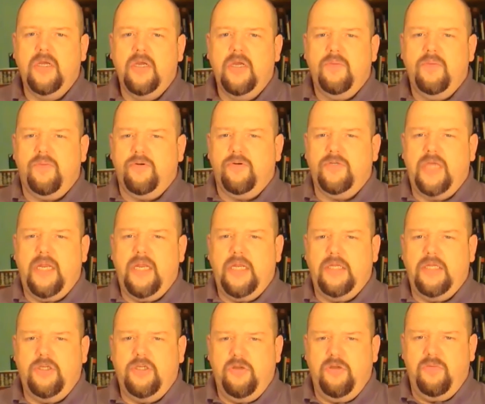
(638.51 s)
pertaining
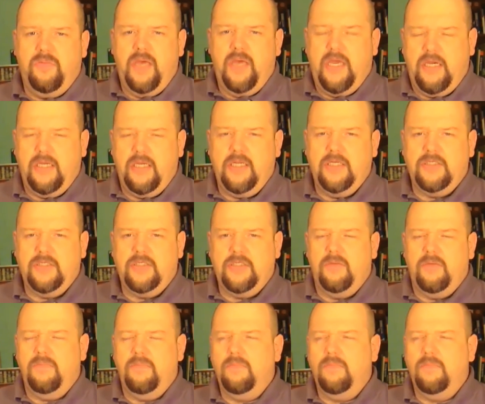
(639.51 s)
to paganism,